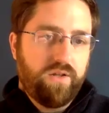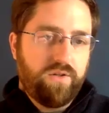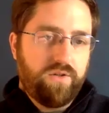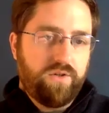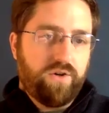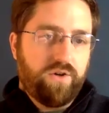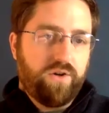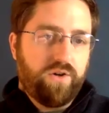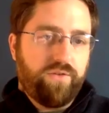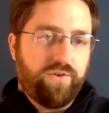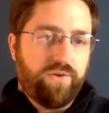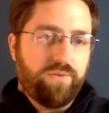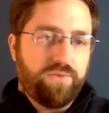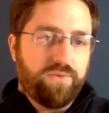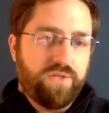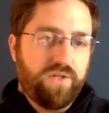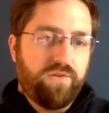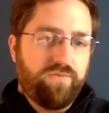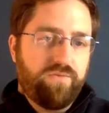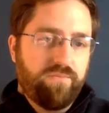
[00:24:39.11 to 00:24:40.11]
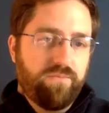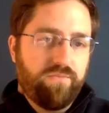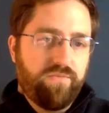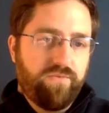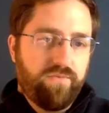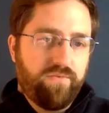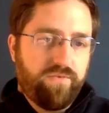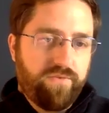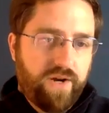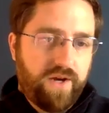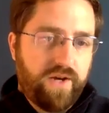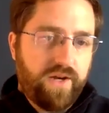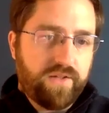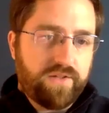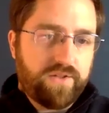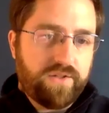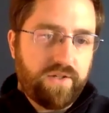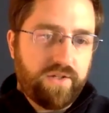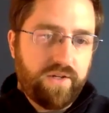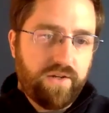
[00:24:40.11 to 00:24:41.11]
The dirtier firms need
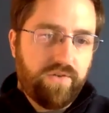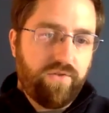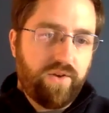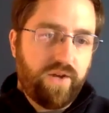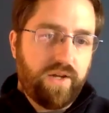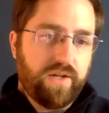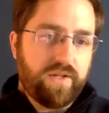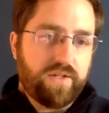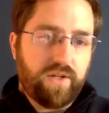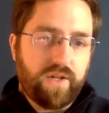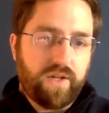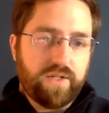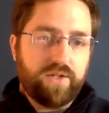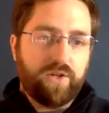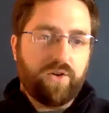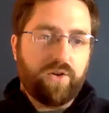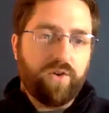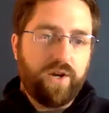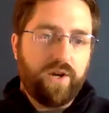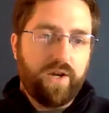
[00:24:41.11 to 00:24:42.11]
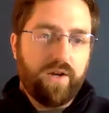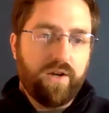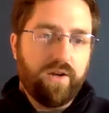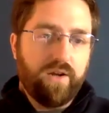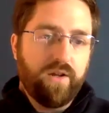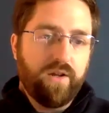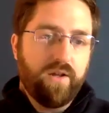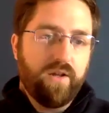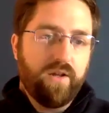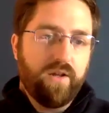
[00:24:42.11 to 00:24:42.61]
finance to innovate to get to green.